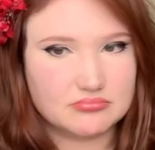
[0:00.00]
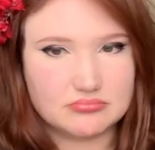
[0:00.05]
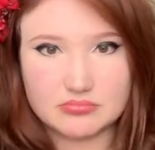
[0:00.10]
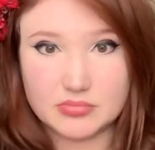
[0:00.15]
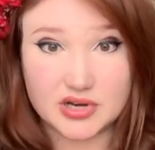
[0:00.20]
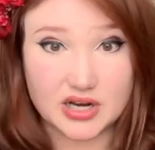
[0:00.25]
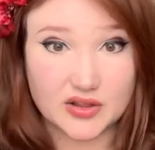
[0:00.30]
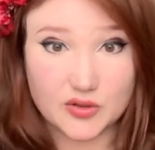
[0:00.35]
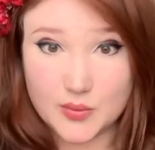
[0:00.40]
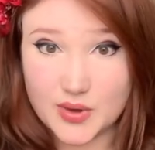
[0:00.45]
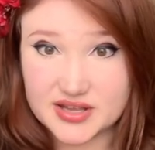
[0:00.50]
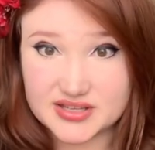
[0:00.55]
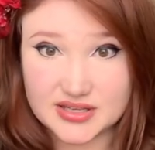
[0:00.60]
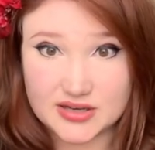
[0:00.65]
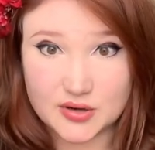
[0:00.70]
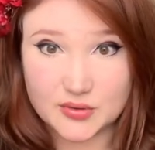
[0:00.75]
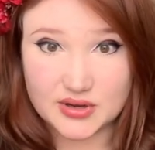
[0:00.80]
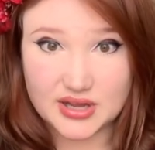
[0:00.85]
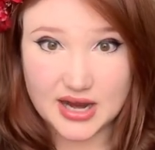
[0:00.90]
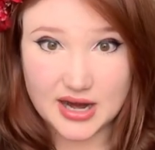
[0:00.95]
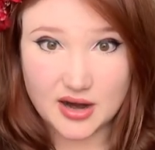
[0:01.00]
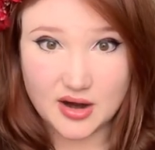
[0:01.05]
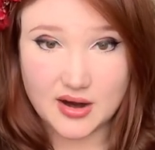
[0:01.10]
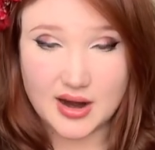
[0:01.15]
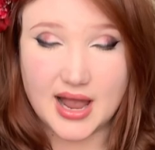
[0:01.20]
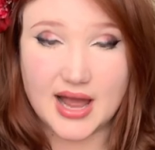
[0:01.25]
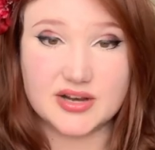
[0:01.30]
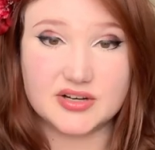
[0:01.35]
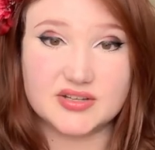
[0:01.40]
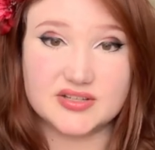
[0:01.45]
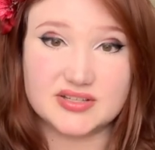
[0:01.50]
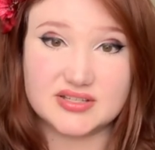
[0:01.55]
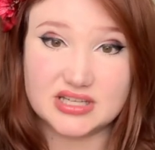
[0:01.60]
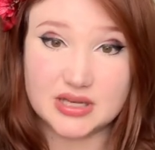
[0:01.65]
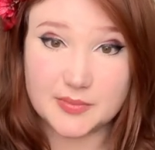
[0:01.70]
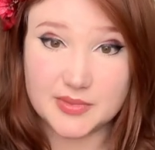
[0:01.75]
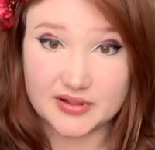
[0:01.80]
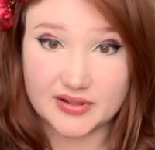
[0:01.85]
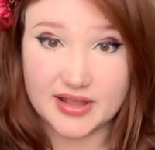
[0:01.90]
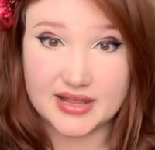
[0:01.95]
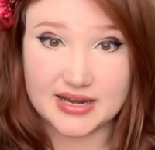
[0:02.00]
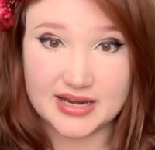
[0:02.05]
But otherwise, I don't care. I just stipulate